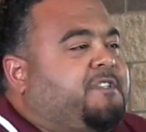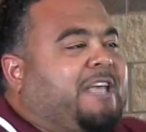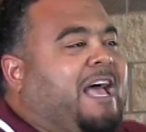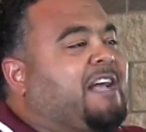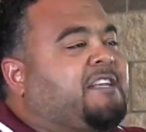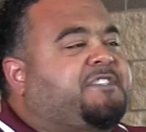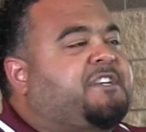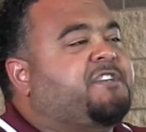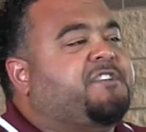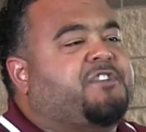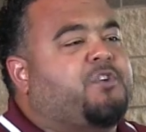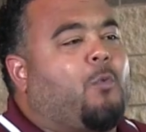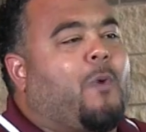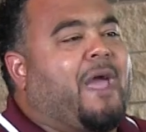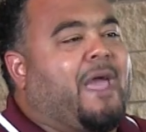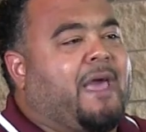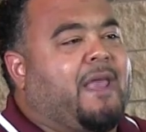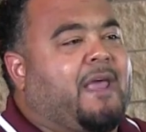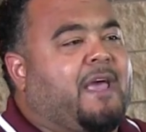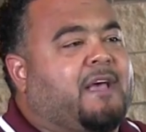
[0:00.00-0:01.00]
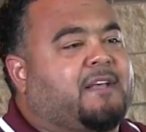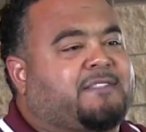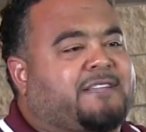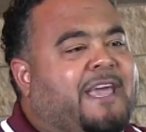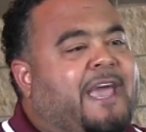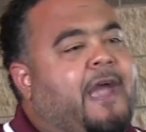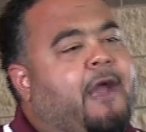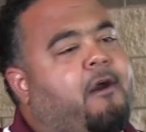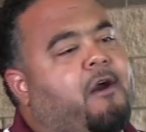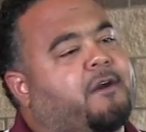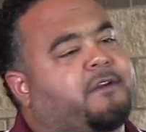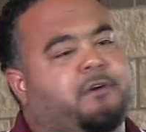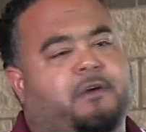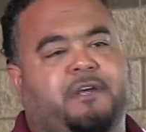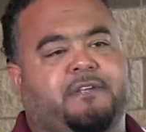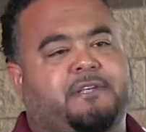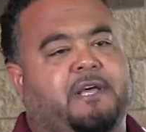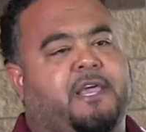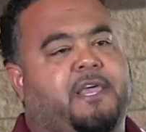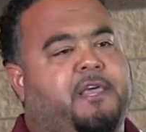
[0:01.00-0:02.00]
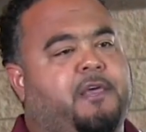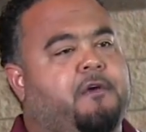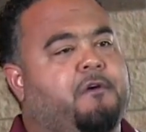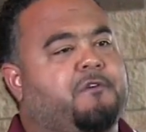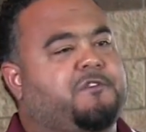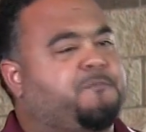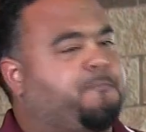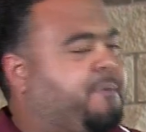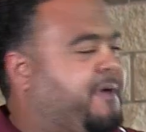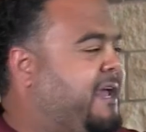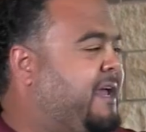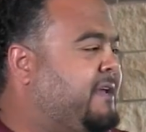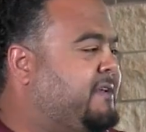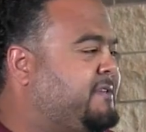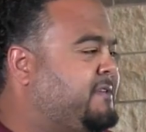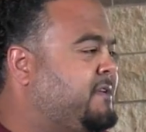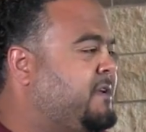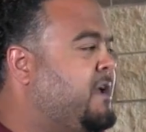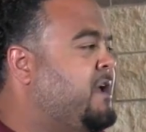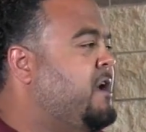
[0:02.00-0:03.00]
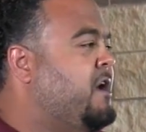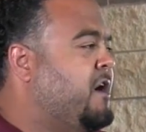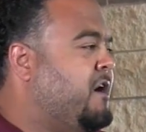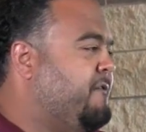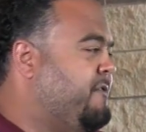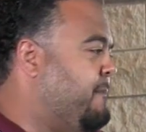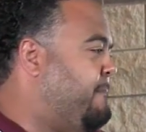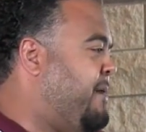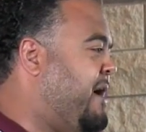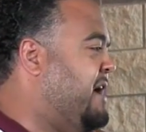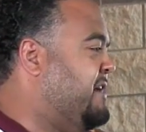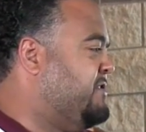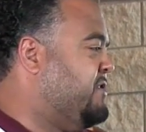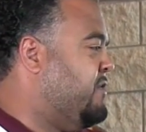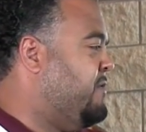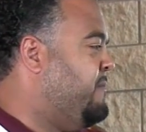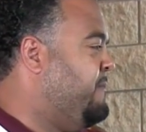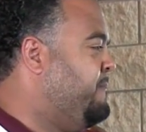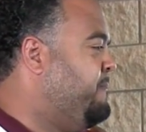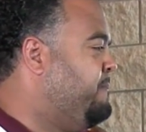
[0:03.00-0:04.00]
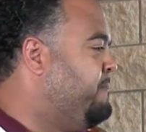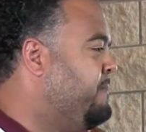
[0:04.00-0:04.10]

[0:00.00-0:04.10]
That's just the way it is. Character is a huge piece of the puzzle.